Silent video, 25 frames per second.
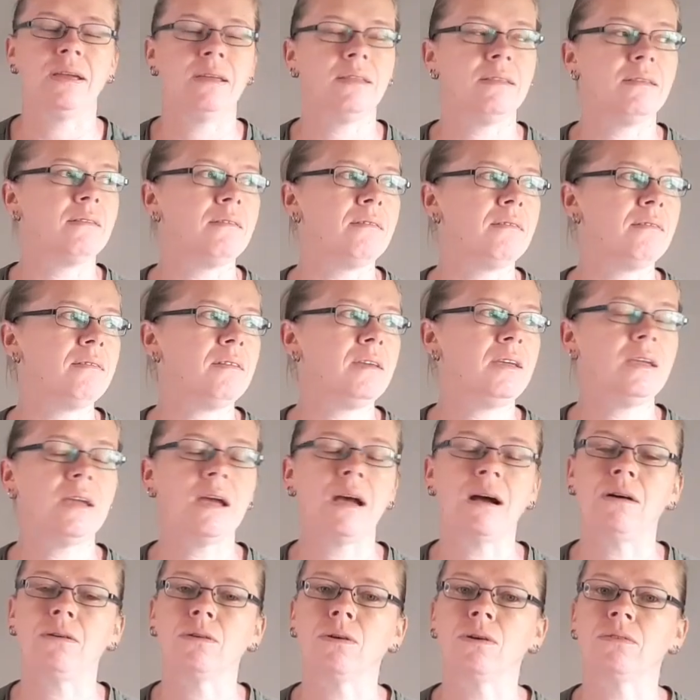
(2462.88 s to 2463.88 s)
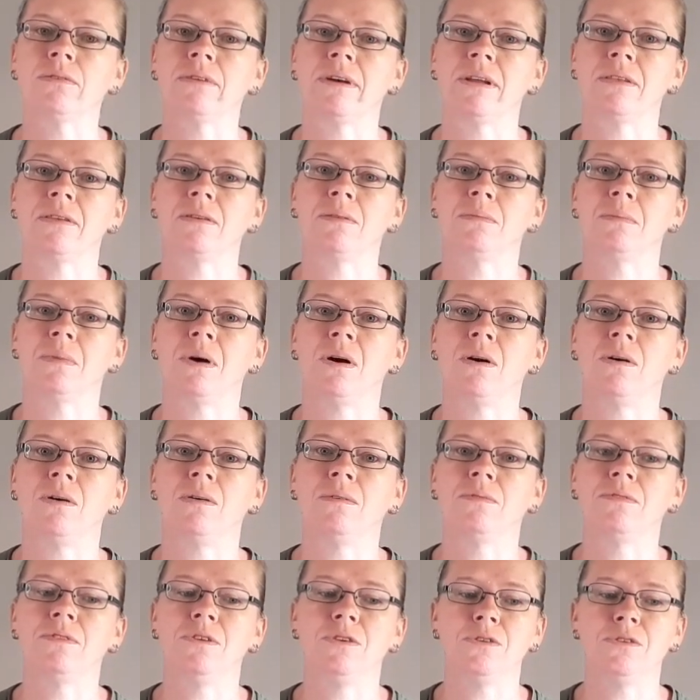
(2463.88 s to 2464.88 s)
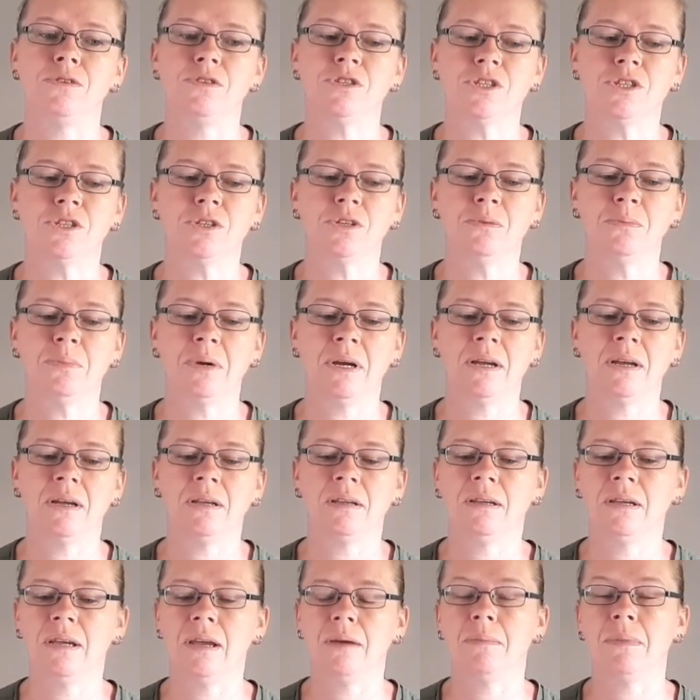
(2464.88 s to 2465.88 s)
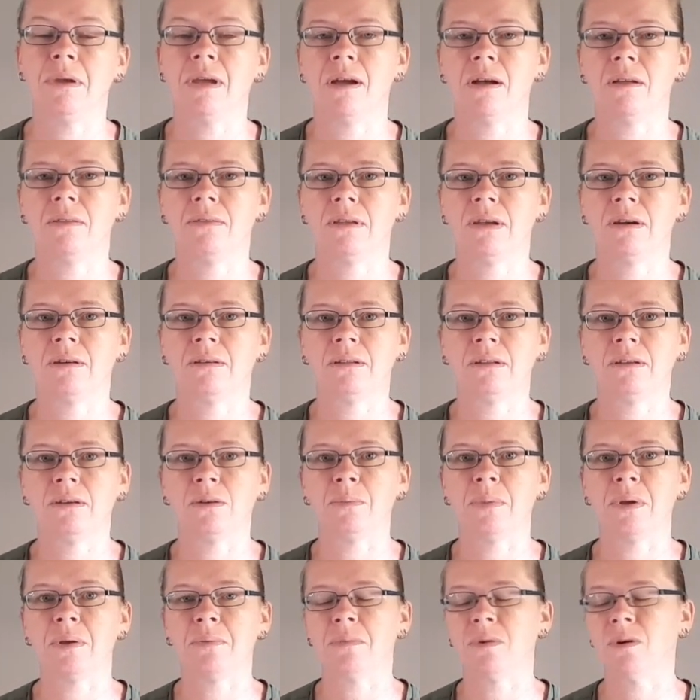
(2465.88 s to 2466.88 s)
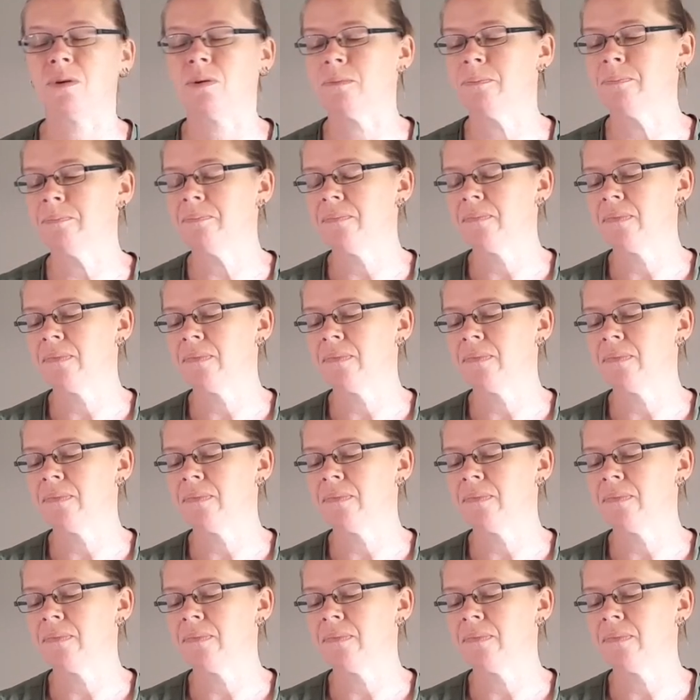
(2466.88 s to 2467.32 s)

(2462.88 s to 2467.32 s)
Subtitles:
in the algorithm of YouTube and get me out there a little bit more.